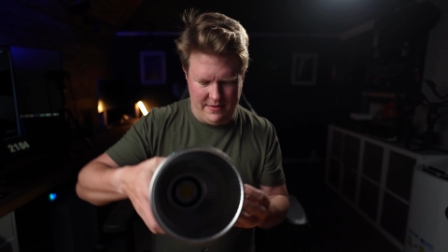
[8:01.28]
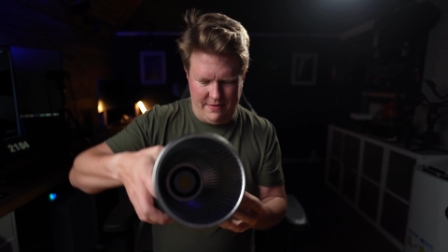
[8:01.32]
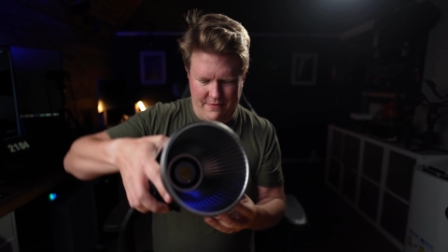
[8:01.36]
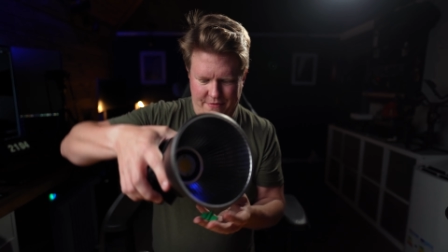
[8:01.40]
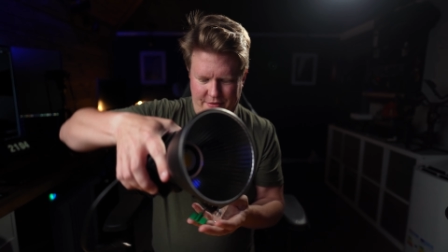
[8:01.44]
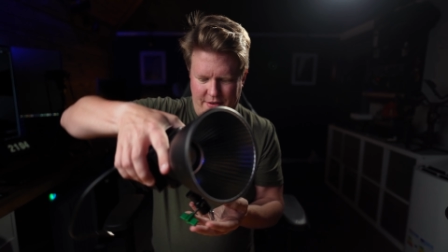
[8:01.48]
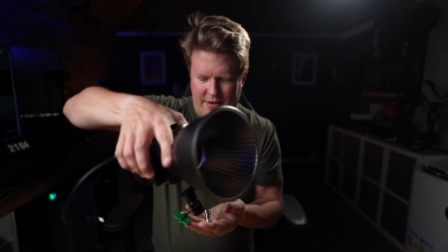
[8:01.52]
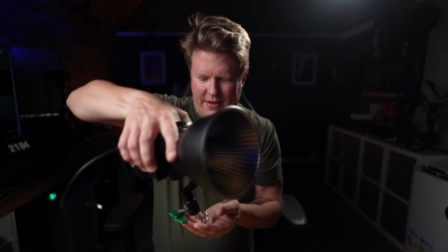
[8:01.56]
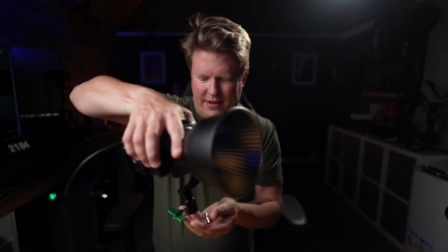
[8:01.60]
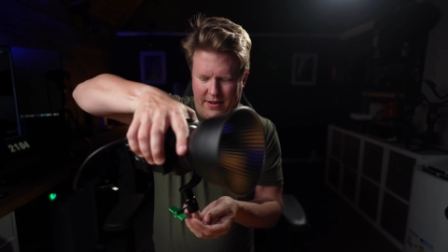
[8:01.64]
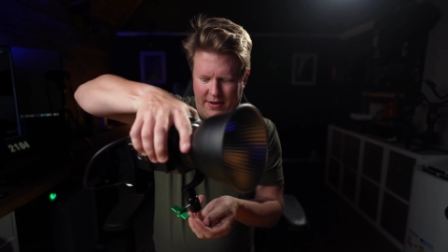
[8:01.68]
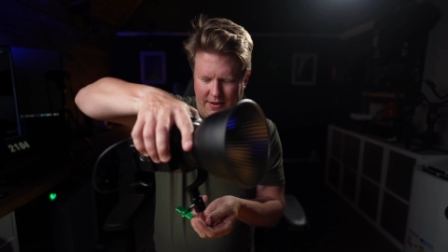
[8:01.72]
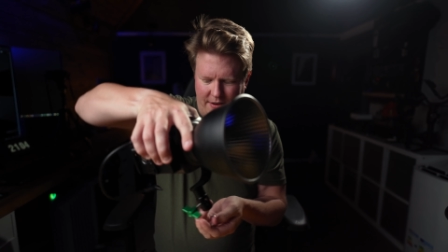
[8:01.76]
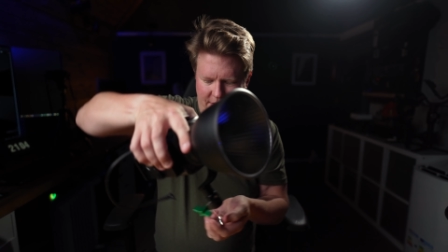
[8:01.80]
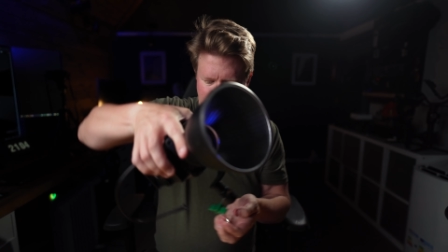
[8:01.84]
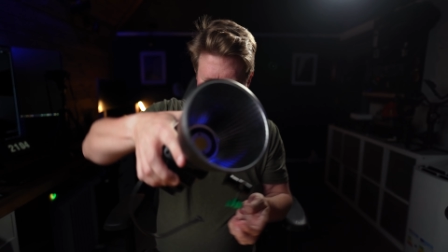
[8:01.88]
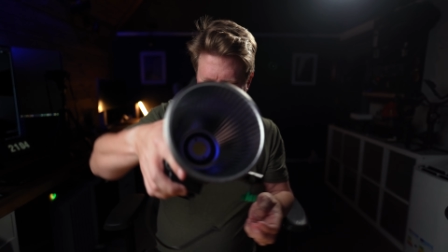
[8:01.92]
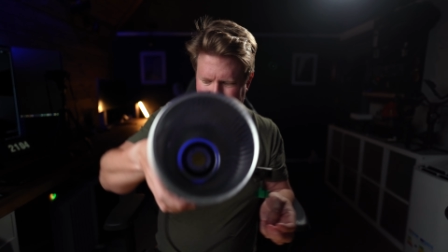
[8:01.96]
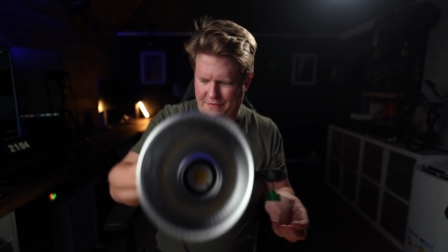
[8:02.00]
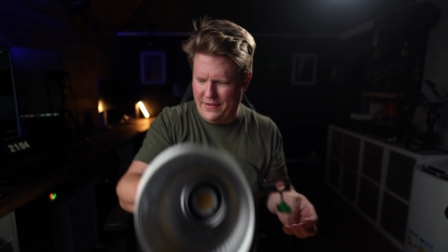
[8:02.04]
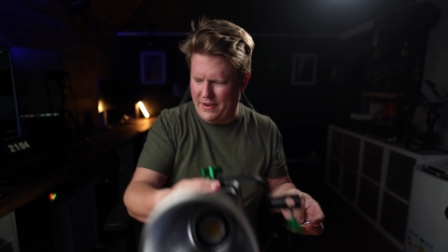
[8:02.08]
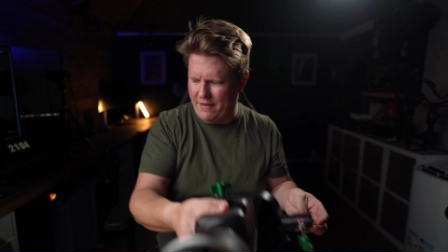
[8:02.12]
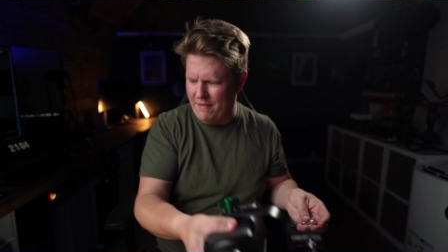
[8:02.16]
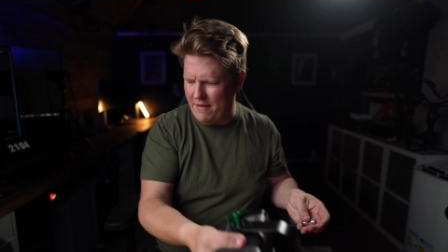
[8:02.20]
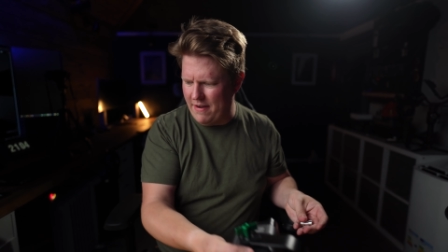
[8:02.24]
if I can
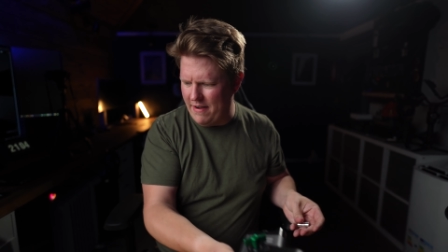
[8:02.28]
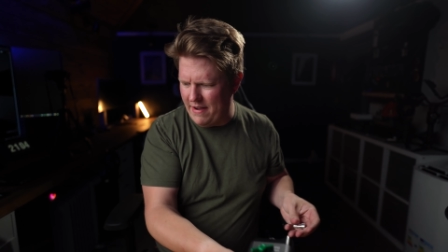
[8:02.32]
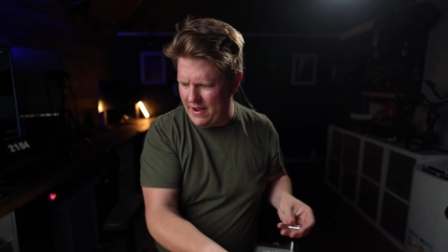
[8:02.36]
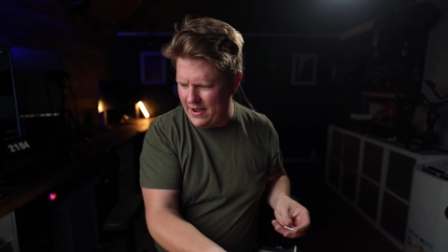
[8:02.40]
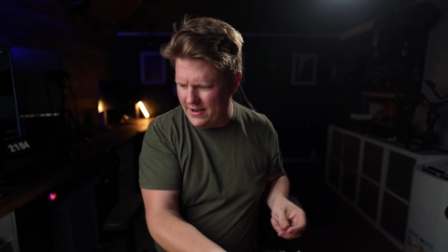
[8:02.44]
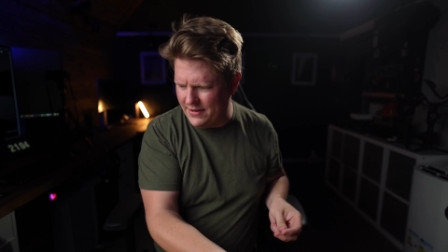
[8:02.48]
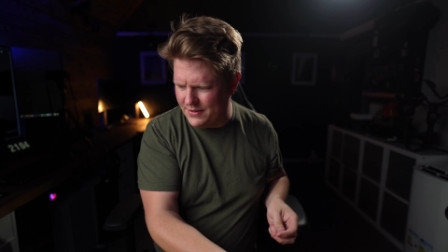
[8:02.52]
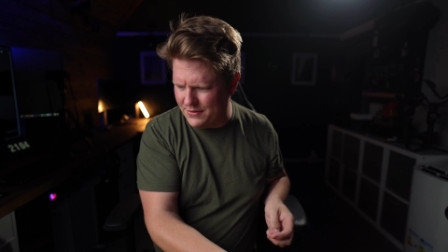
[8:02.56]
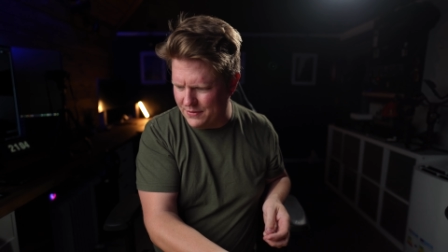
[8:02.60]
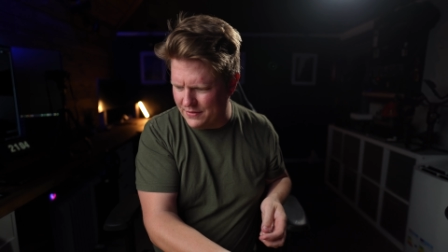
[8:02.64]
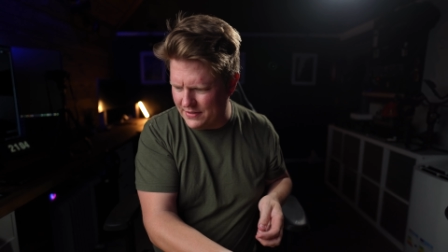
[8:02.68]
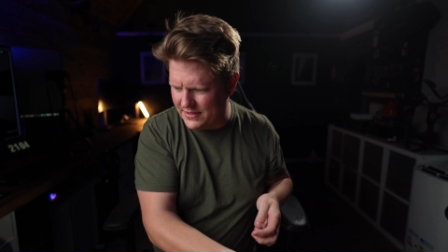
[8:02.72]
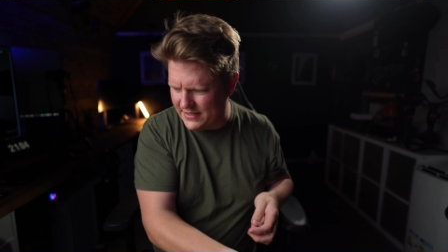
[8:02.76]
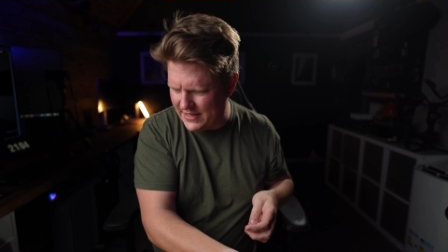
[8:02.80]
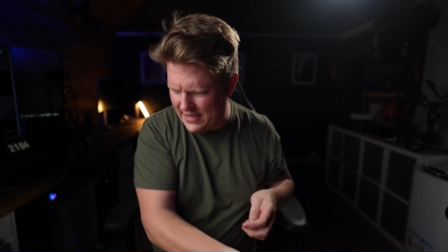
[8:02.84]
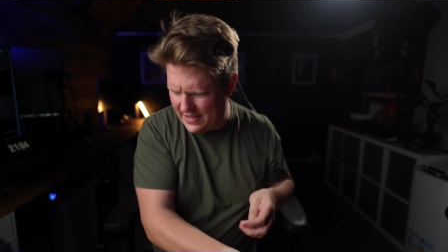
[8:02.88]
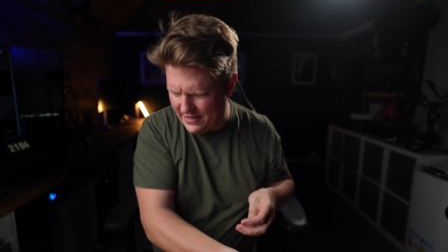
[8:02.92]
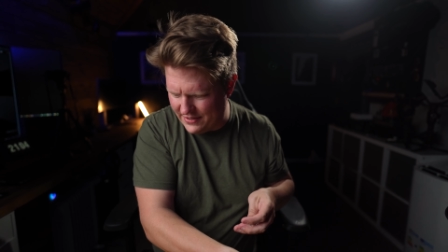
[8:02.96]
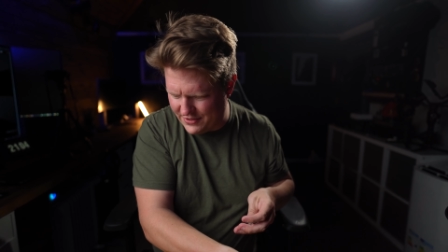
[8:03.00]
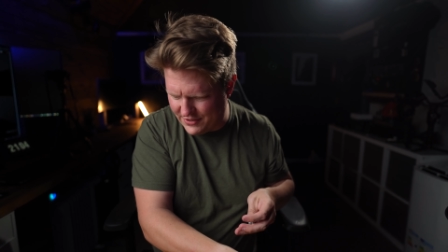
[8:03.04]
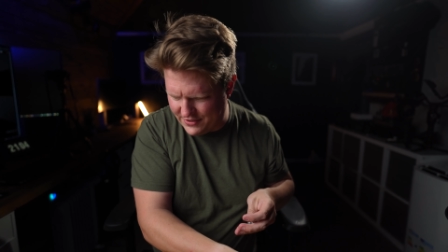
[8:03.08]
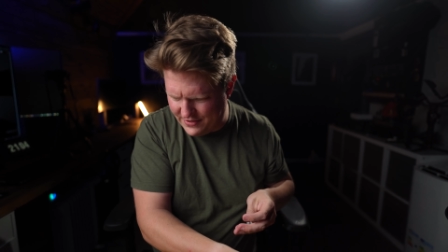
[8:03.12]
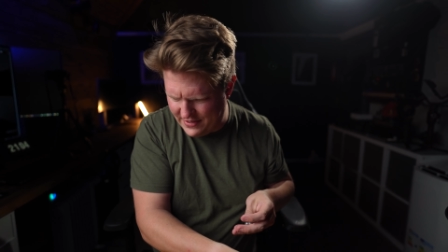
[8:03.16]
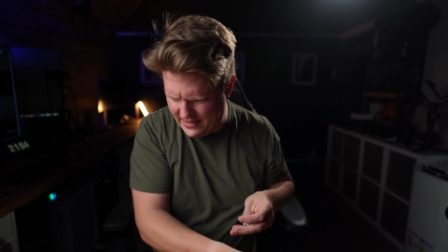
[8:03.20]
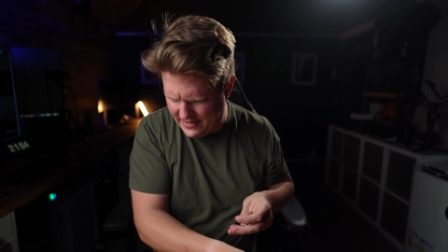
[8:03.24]
figure out how to attach